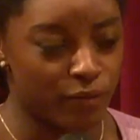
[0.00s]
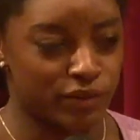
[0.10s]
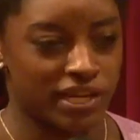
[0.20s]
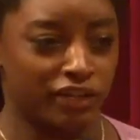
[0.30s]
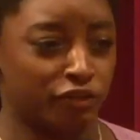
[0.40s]
I
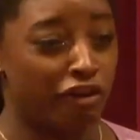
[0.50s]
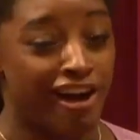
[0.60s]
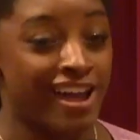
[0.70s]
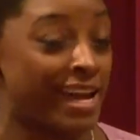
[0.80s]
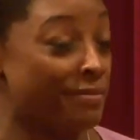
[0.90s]
was like
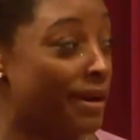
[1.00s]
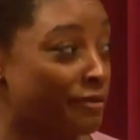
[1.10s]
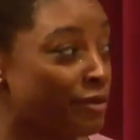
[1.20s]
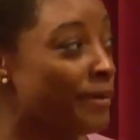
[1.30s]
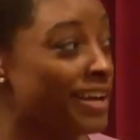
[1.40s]
crying in my
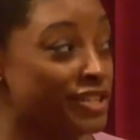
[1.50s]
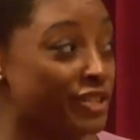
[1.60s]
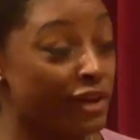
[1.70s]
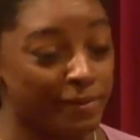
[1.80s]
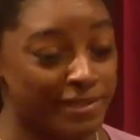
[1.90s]
room. I just
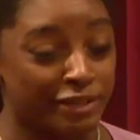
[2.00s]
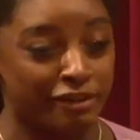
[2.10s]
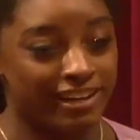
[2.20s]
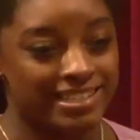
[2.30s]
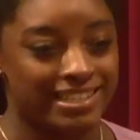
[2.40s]
thought it was the
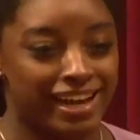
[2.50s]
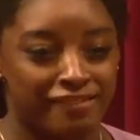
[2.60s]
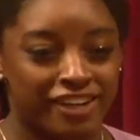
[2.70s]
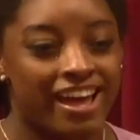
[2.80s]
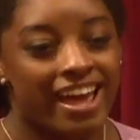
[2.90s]
greatest thing ever.